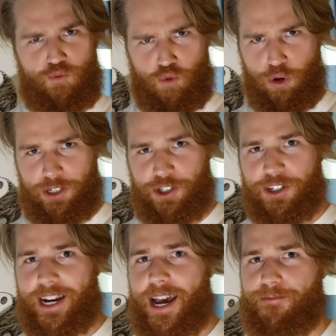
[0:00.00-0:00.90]

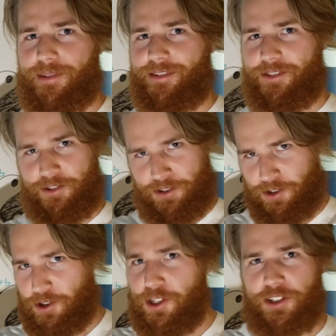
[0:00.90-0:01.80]
Richard Hammond
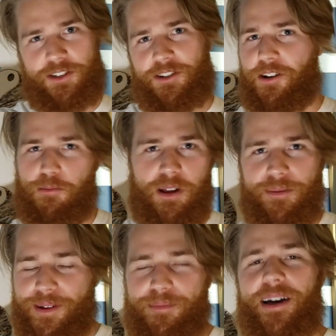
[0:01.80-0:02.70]
does this and all
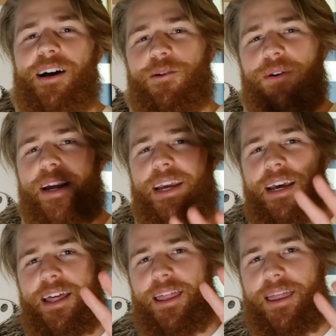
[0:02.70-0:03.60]
blah, blah, blah, right?
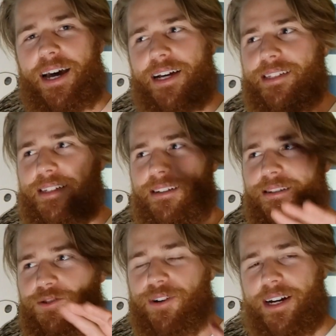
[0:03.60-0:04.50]
That's
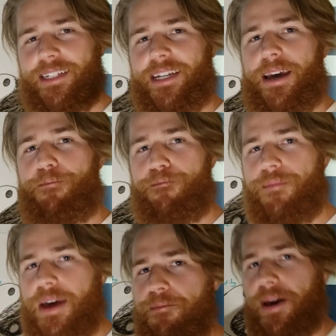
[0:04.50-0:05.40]
trying to
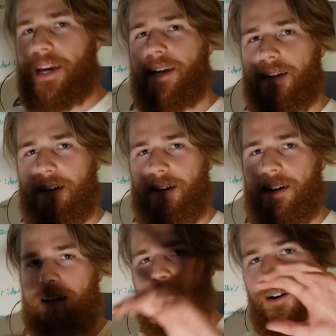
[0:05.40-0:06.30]
mimic
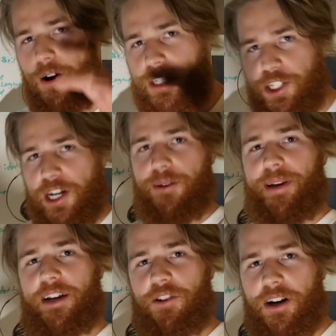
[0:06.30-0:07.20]

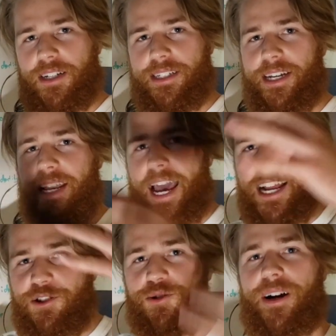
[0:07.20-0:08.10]
Jeremy Clarkson
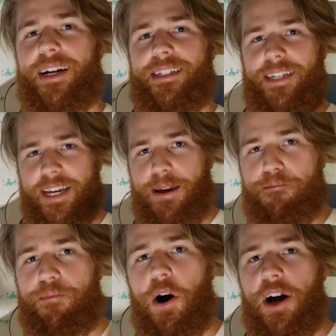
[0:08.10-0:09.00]
and trying to
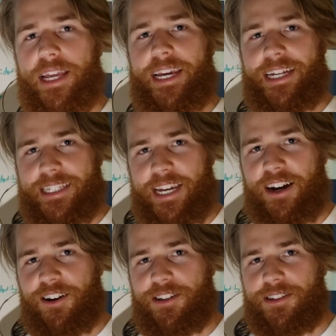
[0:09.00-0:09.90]
embody his
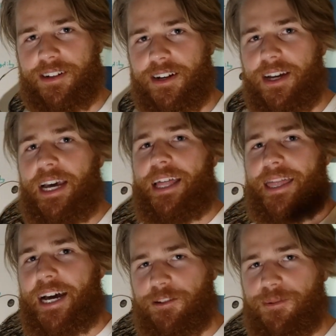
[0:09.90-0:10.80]
character.
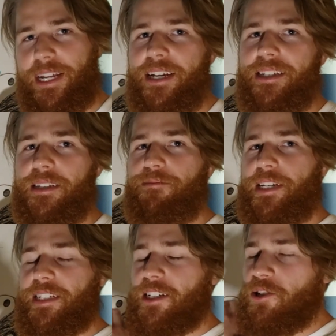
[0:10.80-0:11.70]
That's what
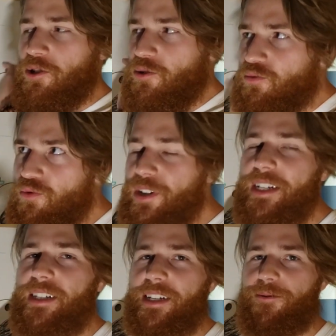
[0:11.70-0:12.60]
ENTPs can do
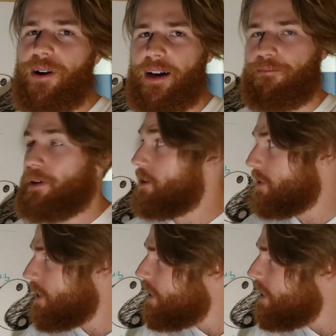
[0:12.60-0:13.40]
really well, better than